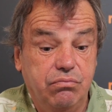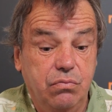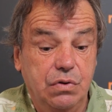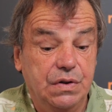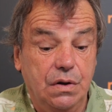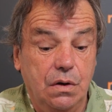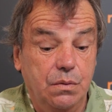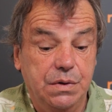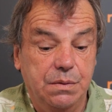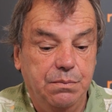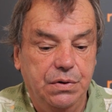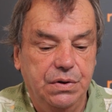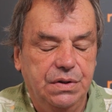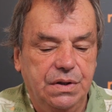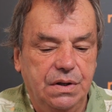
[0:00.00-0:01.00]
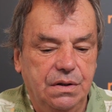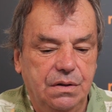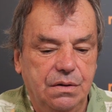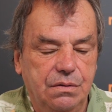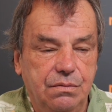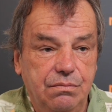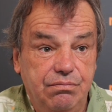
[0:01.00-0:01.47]
was always pushed
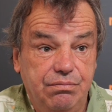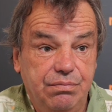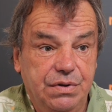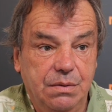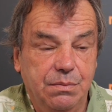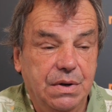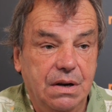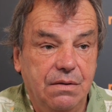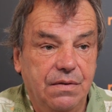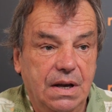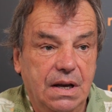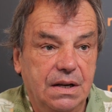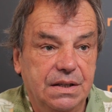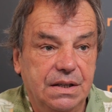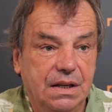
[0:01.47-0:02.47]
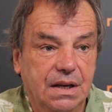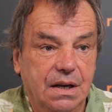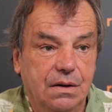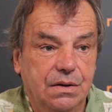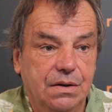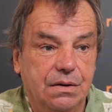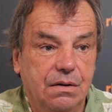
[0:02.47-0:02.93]
into some kind of violent
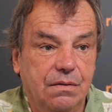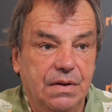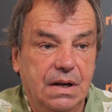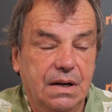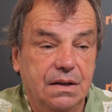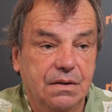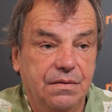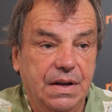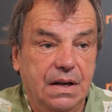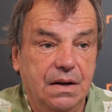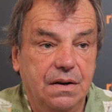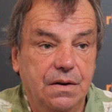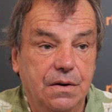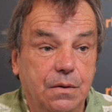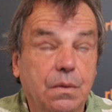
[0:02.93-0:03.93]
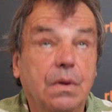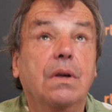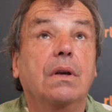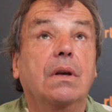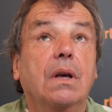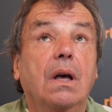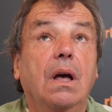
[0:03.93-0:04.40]
encounter, a violent event, you
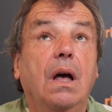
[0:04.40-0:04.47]
know.